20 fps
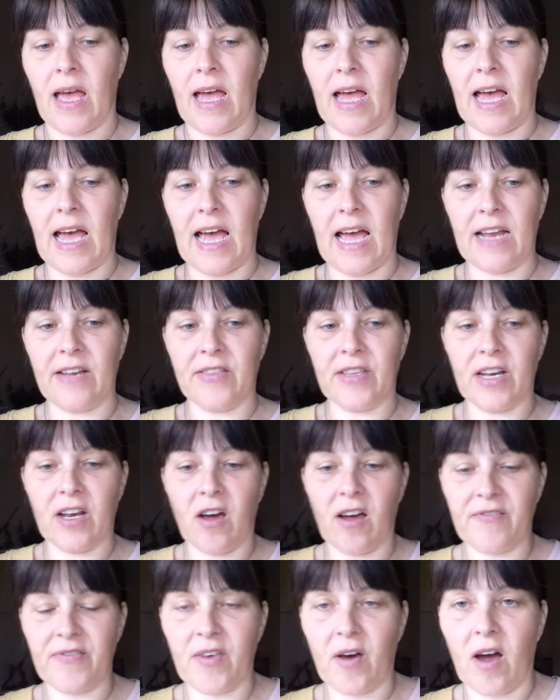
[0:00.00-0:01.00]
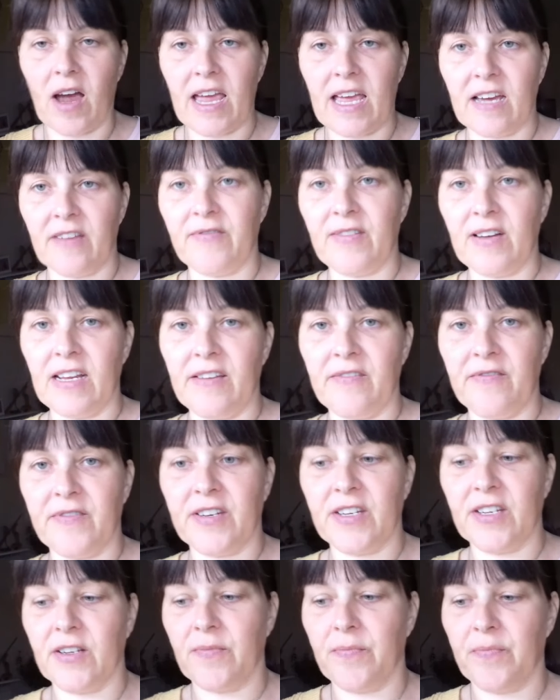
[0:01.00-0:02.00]
And the life that I have
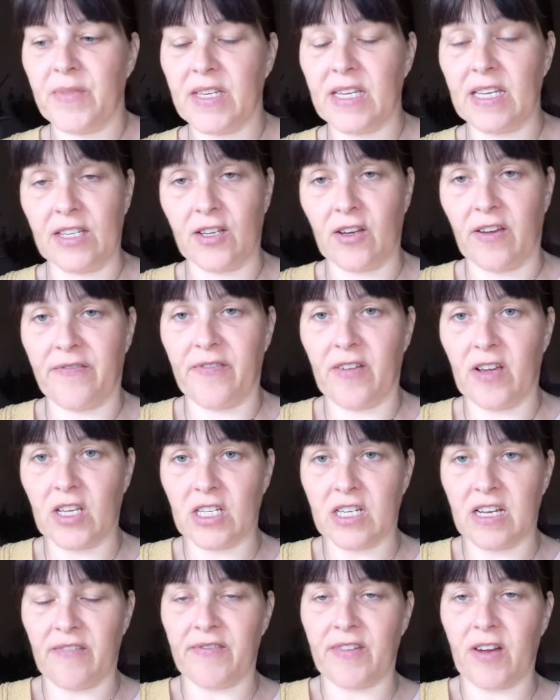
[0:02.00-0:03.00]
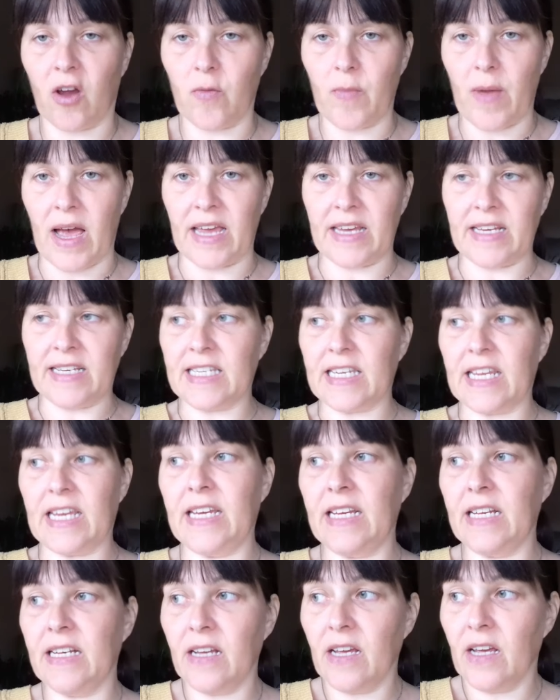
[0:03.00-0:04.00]
lived since I first left home at
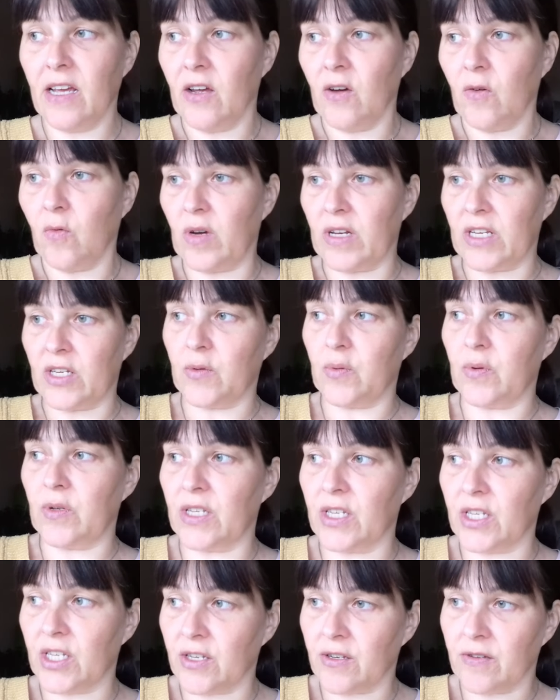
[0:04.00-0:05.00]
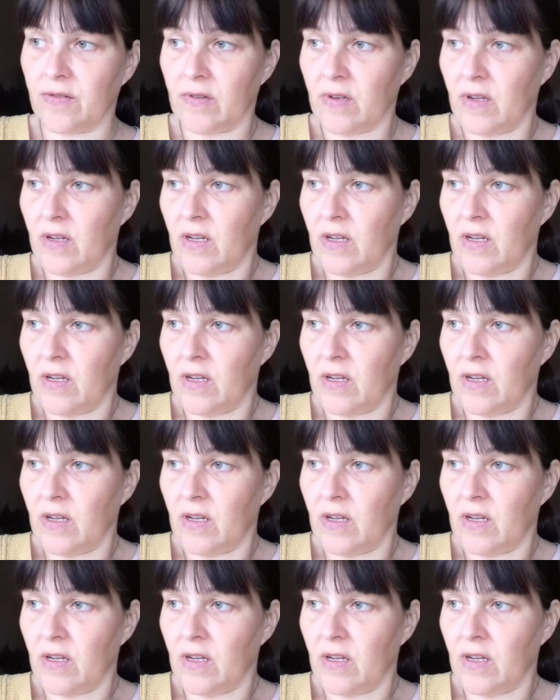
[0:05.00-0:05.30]
18, which was